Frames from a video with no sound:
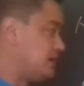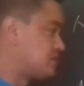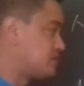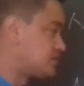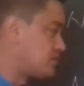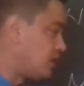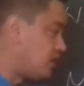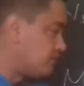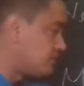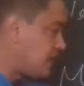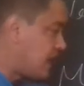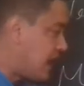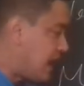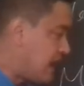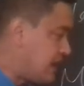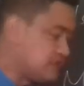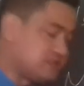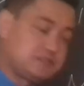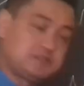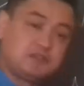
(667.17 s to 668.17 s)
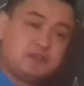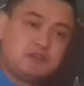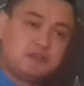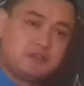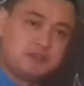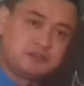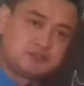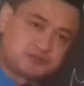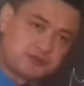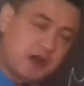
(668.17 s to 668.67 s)
is termed as
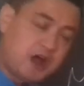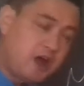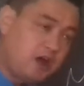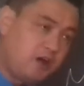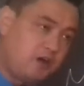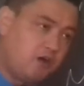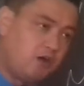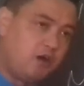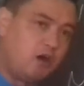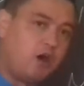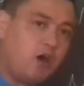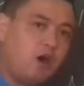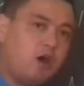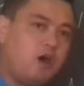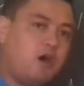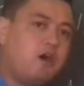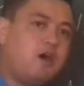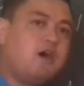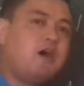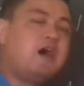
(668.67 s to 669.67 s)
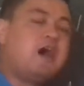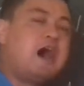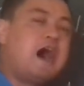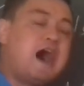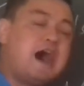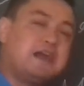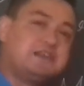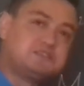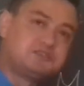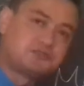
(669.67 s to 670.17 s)
Hijra or
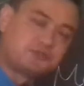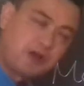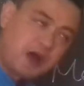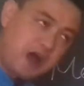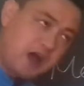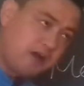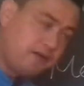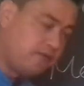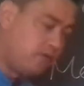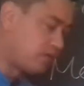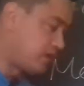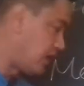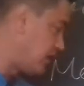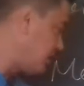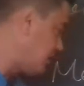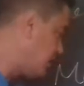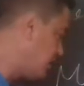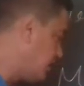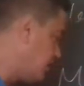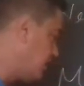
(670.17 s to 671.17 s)
Hijra, okay?